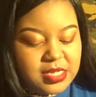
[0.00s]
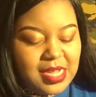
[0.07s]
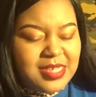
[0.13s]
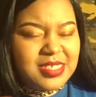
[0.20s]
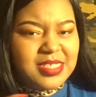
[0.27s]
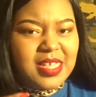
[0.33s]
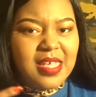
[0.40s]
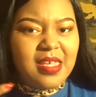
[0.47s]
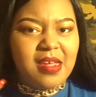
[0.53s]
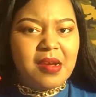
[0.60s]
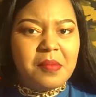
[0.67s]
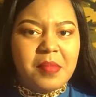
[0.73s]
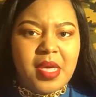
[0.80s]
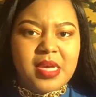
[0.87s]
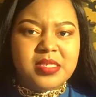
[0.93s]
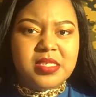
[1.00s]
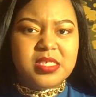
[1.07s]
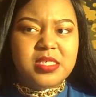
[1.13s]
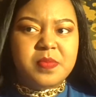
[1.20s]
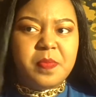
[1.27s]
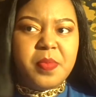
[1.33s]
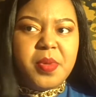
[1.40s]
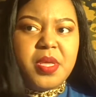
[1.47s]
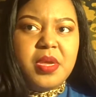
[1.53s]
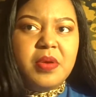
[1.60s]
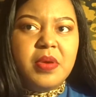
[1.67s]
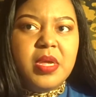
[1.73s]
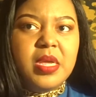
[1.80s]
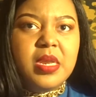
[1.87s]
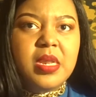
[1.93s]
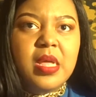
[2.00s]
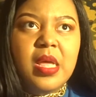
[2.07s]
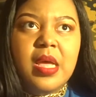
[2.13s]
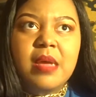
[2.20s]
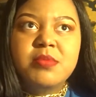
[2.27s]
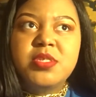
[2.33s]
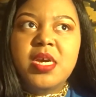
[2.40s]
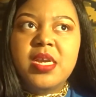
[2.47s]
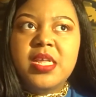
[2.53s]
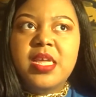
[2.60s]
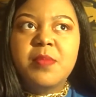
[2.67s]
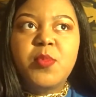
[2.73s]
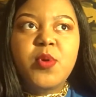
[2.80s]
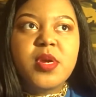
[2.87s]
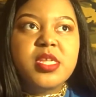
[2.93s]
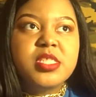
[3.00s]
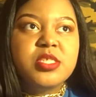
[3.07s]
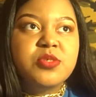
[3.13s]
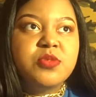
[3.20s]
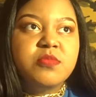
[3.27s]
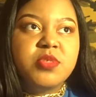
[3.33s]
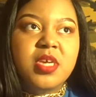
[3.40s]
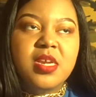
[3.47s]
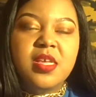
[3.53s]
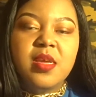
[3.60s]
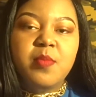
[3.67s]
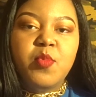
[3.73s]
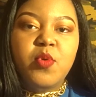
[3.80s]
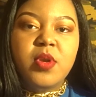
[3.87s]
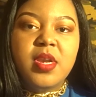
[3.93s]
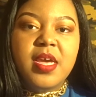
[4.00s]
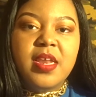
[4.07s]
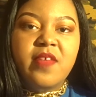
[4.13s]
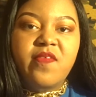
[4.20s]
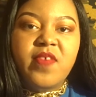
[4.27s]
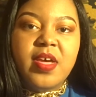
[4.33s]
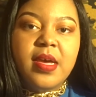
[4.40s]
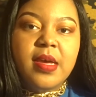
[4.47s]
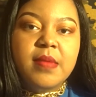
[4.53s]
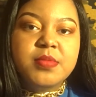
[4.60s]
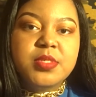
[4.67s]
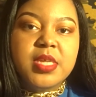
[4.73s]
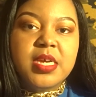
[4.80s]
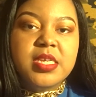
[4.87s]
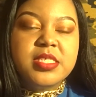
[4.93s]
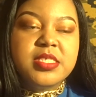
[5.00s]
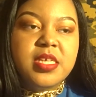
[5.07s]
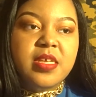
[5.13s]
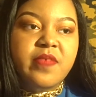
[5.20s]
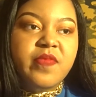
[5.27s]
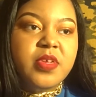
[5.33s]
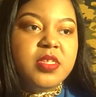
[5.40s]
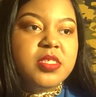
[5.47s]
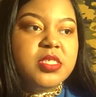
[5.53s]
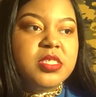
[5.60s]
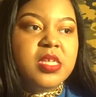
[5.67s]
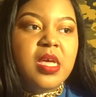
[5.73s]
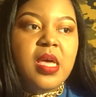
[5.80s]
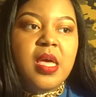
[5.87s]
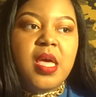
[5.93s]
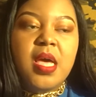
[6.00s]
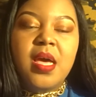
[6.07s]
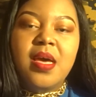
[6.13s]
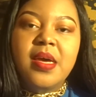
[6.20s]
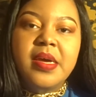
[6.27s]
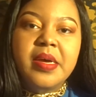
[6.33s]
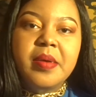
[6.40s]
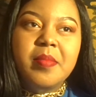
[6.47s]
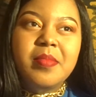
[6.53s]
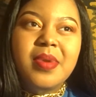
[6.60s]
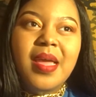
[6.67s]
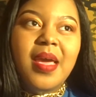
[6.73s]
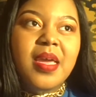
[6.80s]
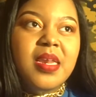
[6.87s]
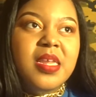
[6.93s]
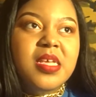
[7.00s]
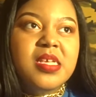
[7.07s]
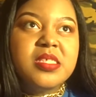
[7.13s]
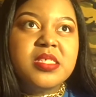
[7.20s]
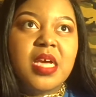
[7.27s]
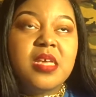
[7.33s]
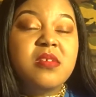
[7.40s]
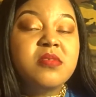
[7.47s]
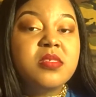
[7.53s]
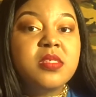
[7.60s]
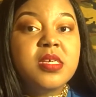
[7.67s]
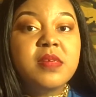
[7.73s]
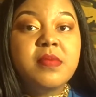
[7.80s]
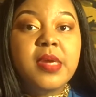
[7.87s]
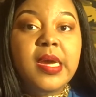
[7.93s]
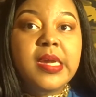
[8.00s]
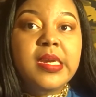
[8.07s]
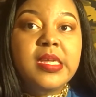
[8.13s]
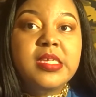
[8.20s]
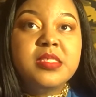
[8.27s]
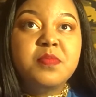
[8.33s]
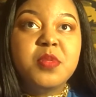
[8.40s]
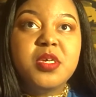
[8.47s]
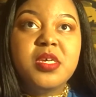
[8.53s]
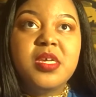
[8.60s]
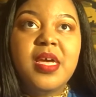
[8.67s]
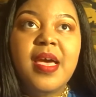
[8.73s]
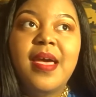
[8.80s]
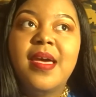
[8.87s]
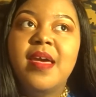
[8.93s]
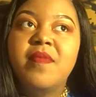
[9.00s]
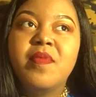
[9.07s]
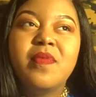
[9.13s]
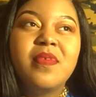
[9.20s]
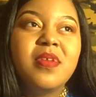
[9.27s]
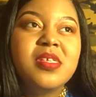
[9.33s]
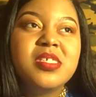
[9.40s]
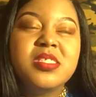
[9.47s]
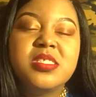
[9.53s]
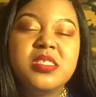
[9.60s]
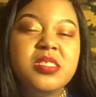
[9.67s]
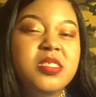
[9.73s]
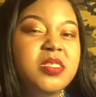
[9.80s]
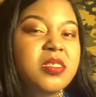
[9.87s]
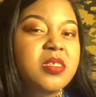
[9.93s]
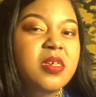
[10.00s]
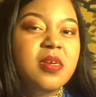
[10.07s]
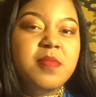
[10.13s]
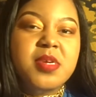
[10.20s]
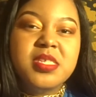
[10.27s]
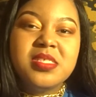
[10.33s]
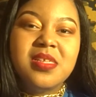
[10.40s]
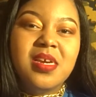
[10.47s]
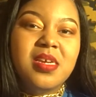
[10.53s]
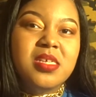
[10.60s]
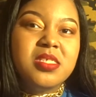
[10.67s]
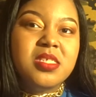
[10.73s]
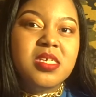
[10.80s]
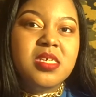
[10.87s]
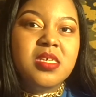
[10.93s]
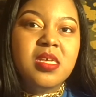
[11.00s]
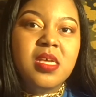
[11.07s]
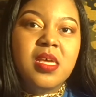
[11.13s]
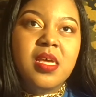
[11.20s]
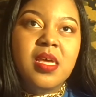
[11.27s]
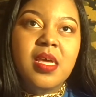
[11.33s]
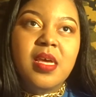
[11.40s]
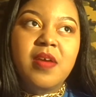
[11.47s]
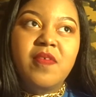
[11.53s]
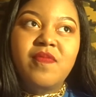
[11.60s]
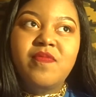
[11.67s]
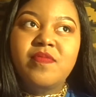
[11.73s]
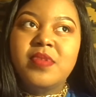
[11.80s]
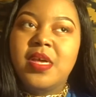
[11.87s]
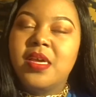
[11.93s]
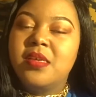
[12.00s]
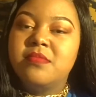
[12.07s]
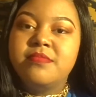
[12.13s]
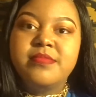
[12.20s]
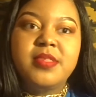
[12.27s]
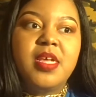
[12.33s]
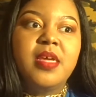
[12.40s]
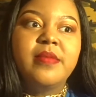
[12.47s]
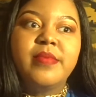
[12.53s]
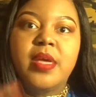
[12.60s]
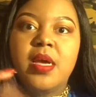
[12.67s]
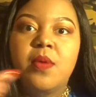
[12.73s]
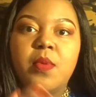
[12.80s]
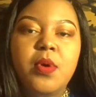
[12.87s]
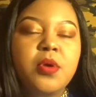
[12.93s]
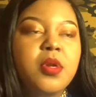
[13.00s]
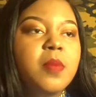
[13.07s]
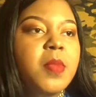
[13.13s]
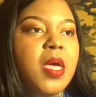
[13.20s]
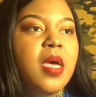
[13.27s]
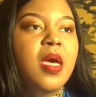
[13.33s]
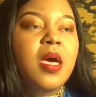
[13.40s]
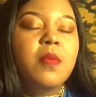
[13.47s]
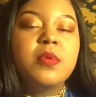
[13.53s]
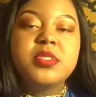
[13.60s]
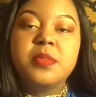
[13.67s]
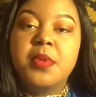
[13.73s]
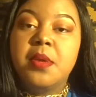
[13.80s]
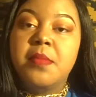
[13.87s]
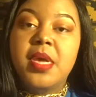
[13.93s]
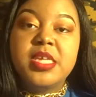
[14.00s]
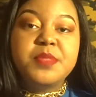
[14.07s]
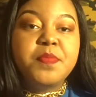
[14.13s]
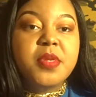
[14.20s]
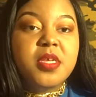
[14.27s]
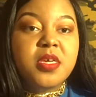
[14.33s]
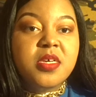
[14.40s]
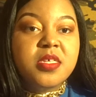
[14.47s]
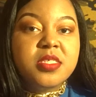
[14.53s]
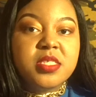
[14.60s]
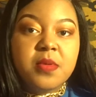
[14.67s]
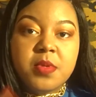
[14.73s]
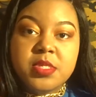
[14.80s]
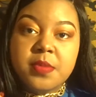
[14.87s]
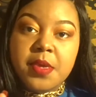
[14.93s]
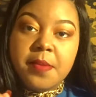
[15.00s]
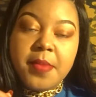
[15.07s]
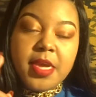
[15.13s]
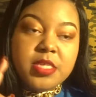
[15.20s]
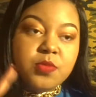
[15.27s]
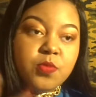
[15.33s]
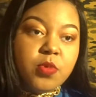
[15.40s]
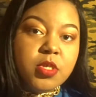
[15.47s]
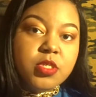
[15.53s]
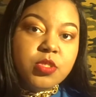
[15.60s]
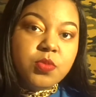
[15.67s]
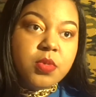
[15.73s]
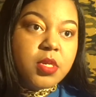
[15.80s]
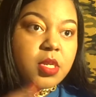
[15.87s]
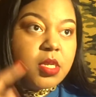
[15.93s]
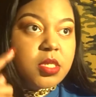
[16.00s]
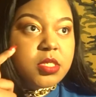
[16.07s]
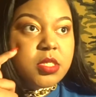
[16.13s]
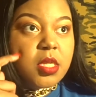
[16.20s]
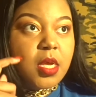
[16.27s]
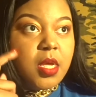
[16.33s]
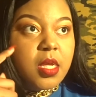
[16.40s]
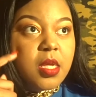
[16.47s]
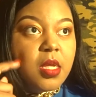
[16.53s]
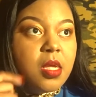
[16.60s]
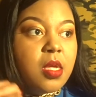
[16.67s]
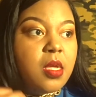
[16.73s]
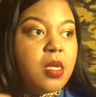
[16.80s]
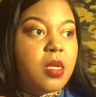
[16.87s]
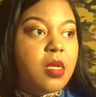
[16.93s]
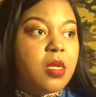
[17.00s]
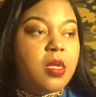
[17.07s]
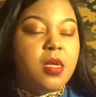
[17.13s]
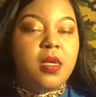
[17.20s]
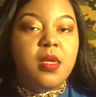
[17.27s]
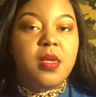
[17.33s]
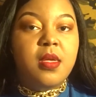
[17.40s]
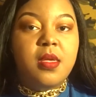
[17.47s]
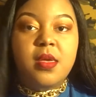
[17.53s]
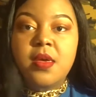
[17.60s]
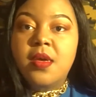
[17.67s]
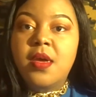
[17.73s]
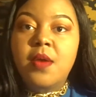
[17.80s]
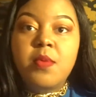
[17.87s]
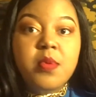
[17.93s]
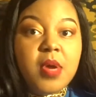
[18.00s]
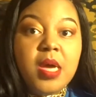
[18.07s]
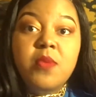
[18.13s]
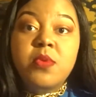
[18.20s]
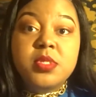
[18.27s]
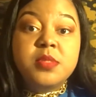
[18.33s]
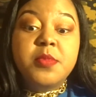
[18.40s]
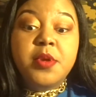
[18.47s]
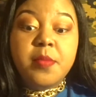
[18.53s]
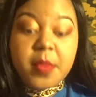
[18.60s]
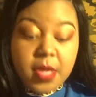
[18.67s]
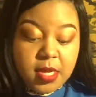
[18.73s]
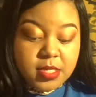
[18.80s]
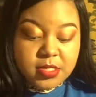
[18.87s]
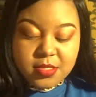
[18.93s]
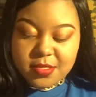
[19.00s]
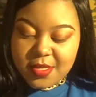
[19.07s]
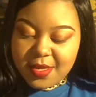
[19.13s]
I just like Air Maxes, period. I'm trying to get more into them. trying to get more 95s, 97s. Um, 90s, I used to love 90s, but I haven't really seen any Air Max 90s that have, like, like I want them. I want some Air Max Plus. I want some Air Max 120s. Like, yeah, I want, I want some Air Max.